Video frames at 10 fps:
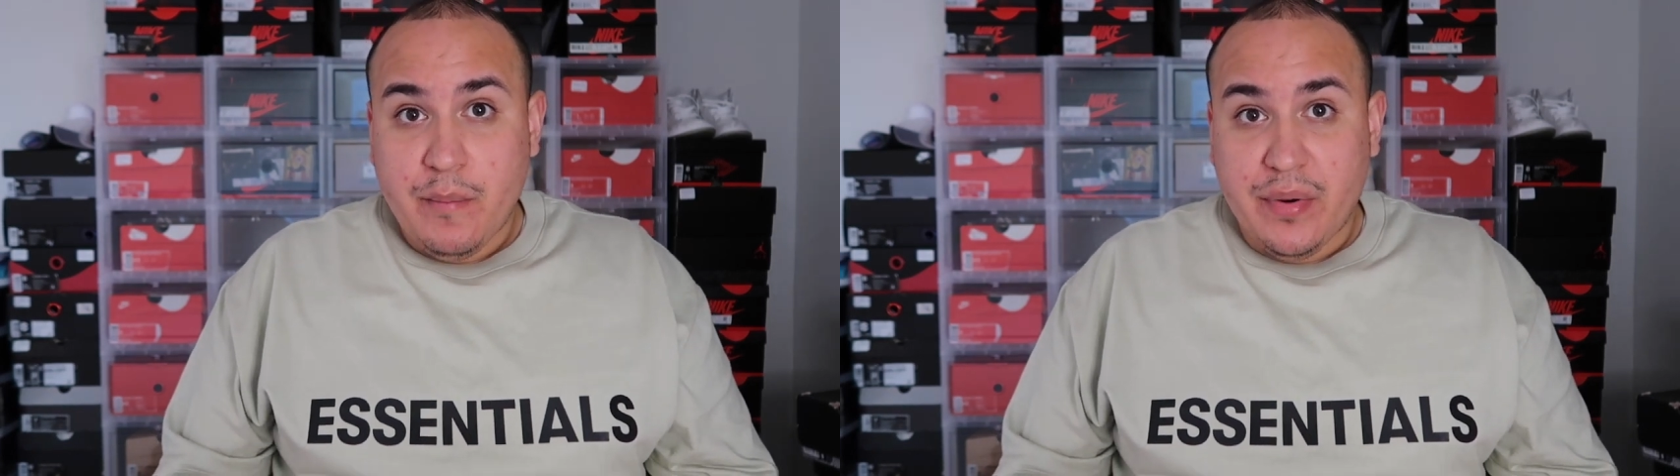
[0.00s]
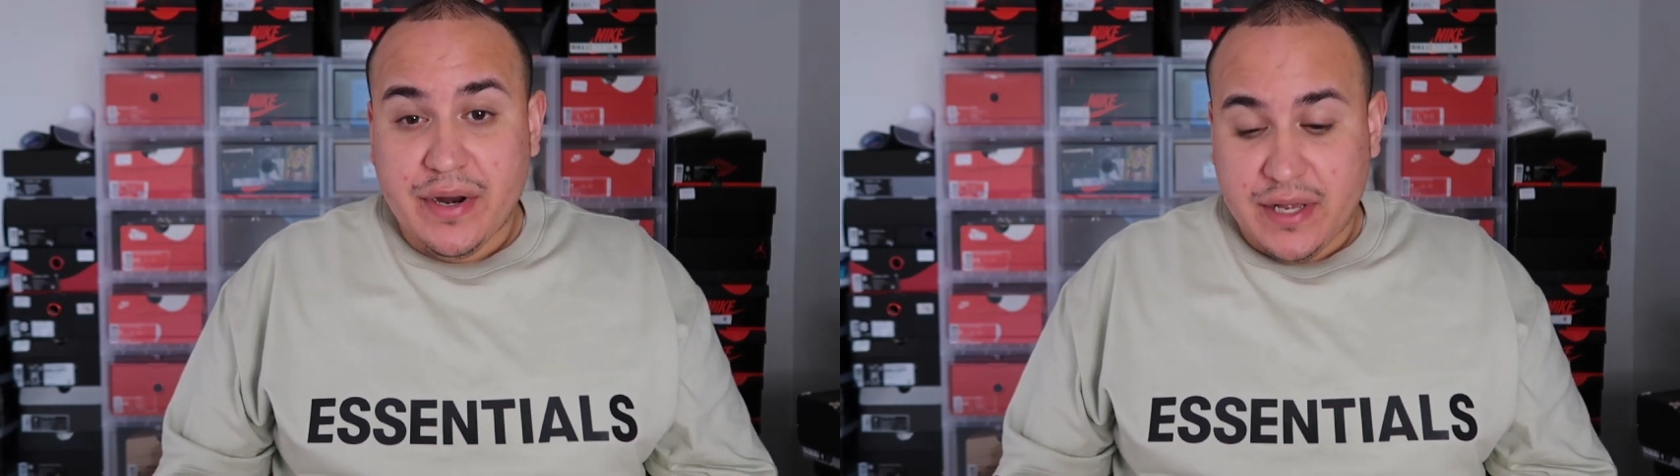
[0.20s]

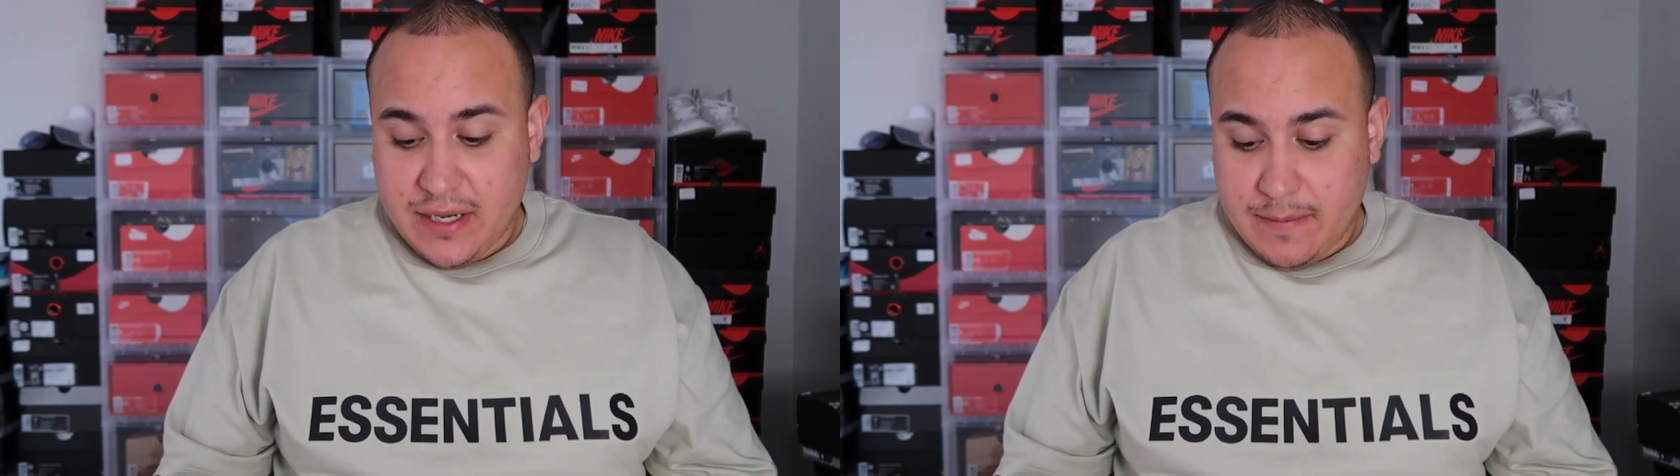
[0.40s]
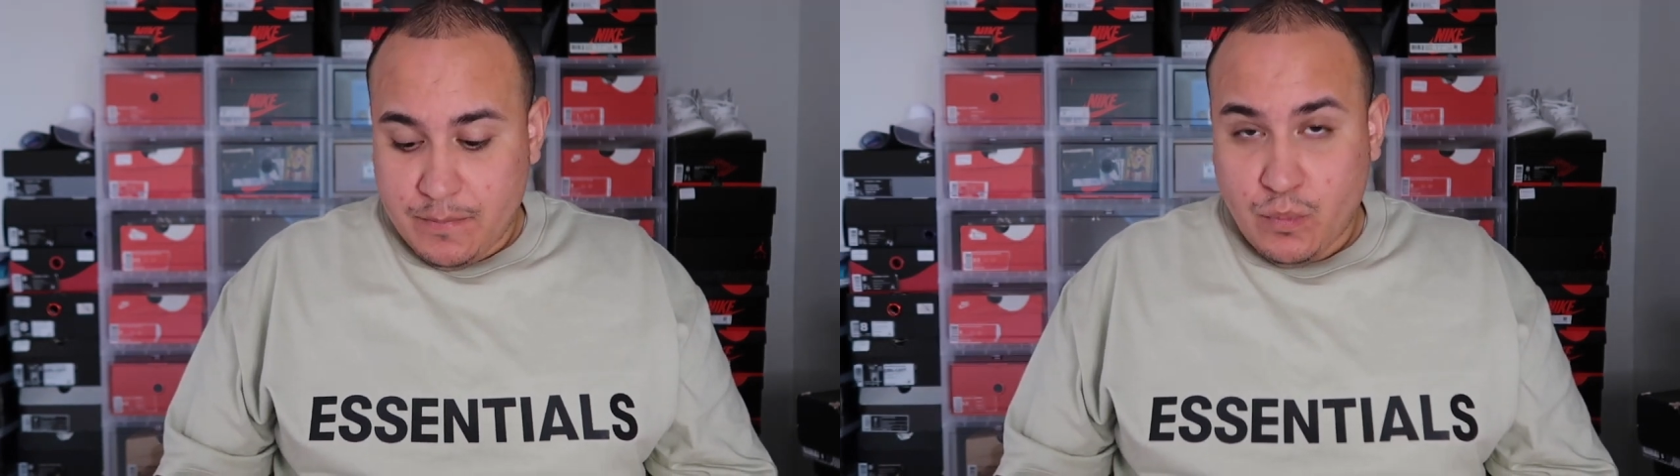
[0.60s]
But
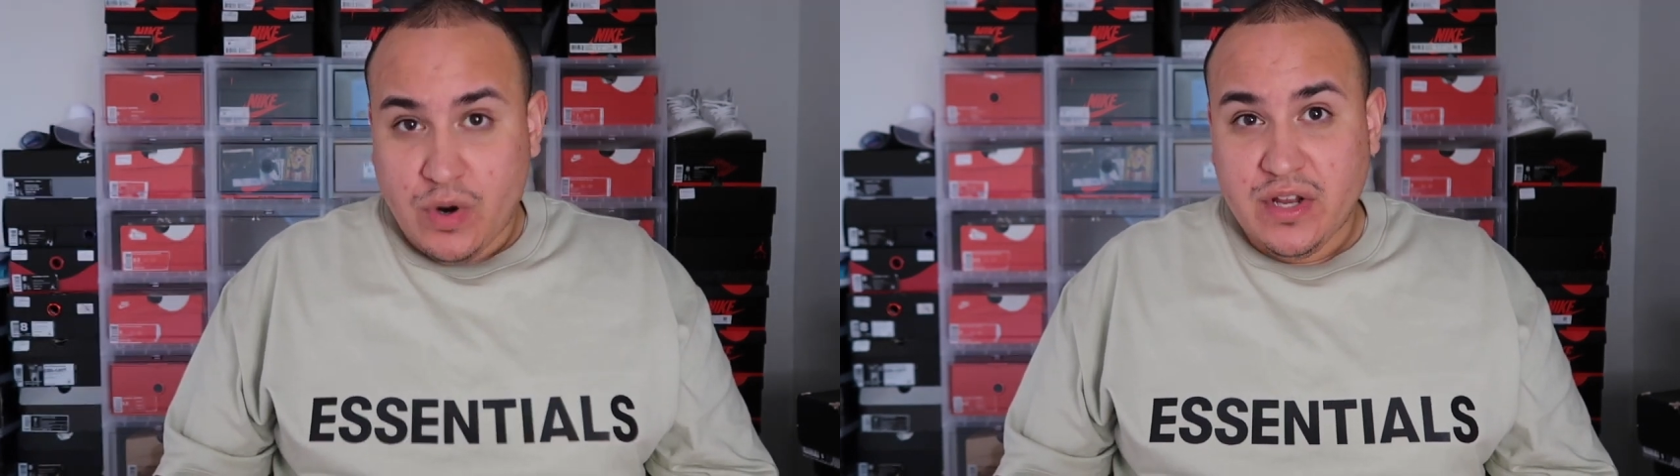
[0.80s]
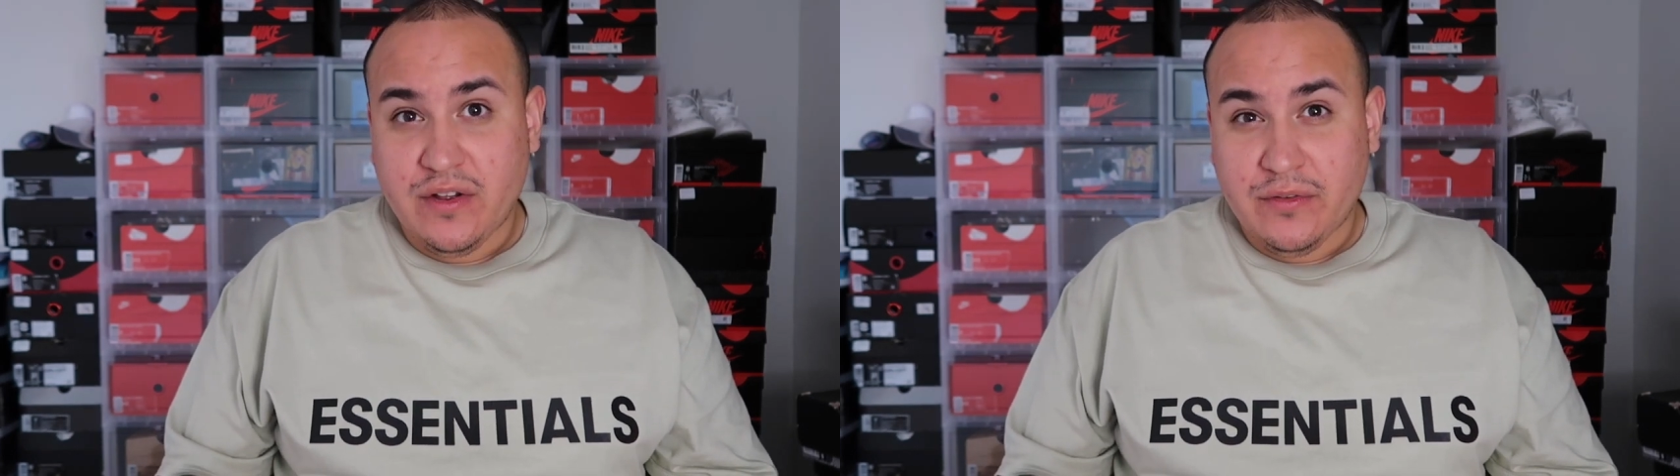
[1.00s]
um,
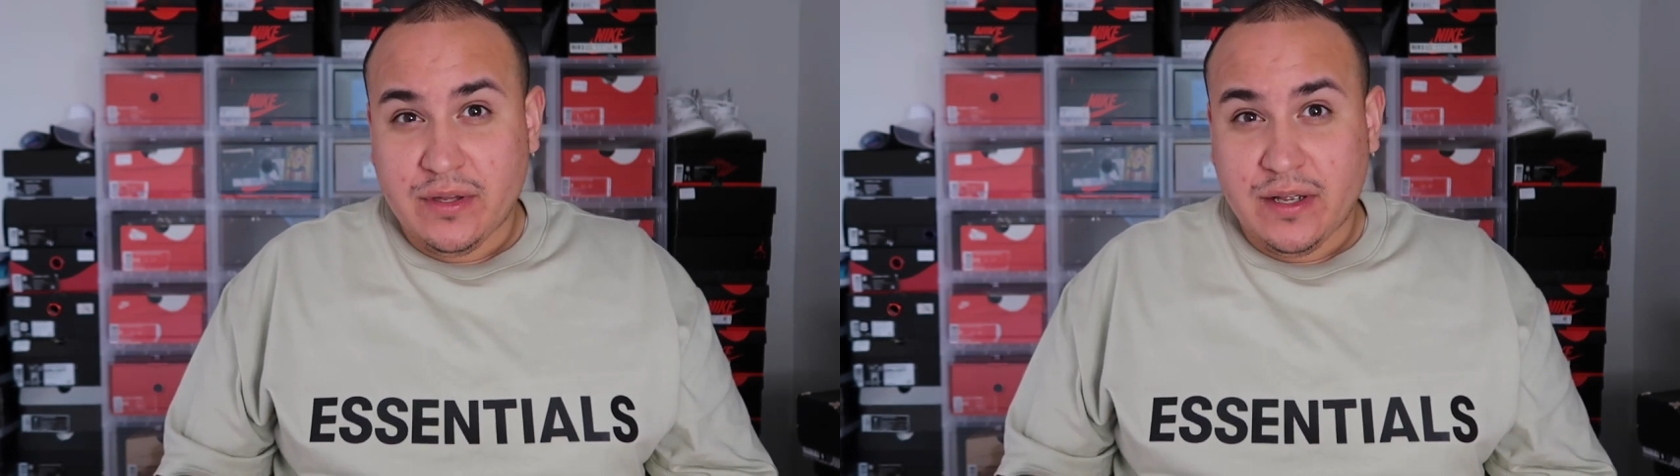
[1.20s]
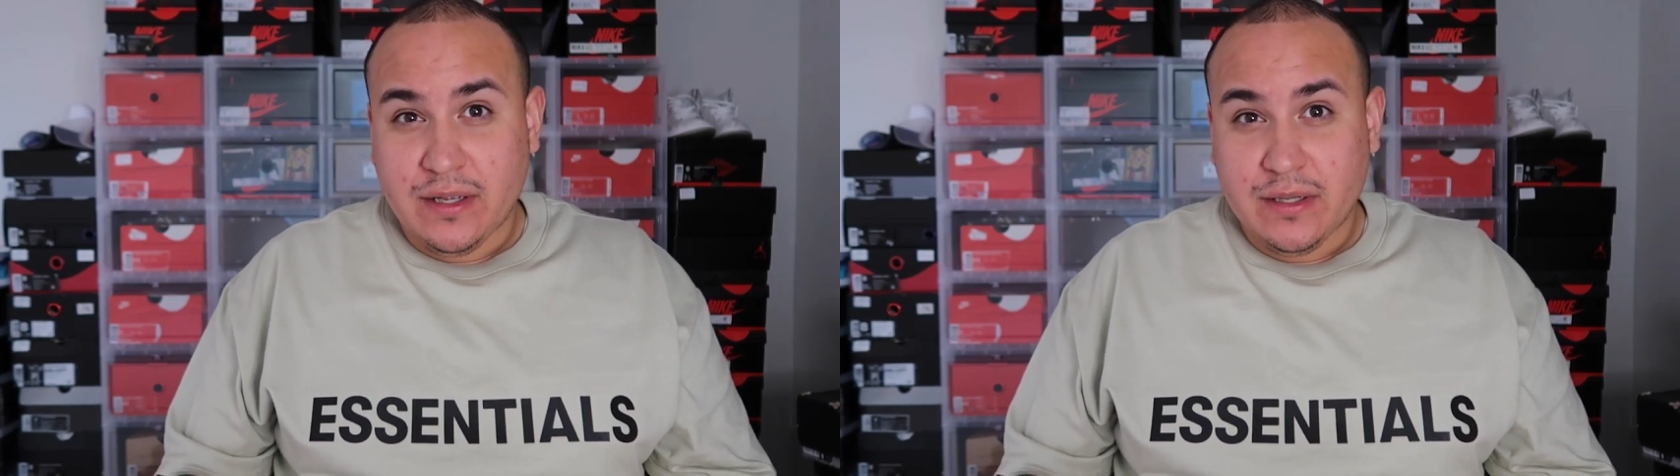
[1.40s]
one of the, the,